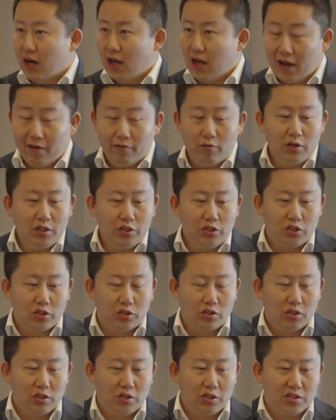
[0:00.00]

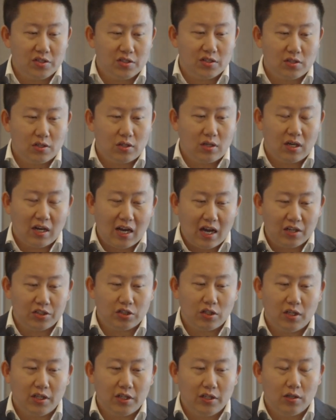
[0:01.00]
average is
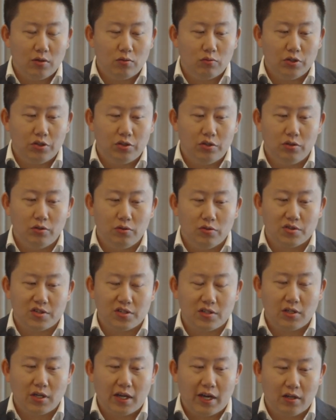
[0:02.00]
largely
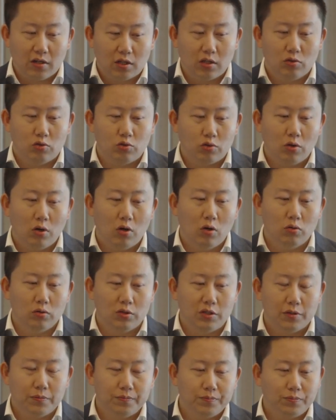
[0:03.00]
reduced and
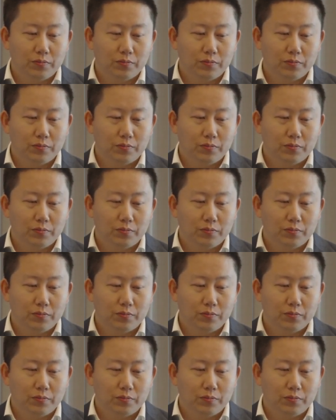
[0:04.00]
controlled.